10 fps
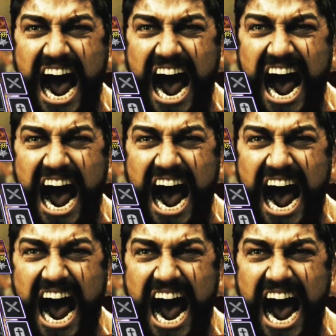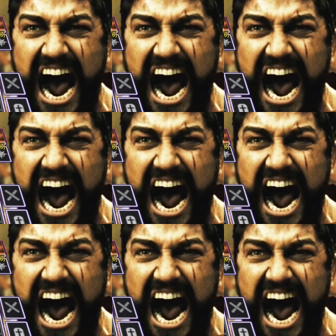
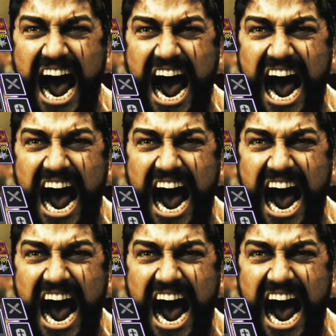(silence)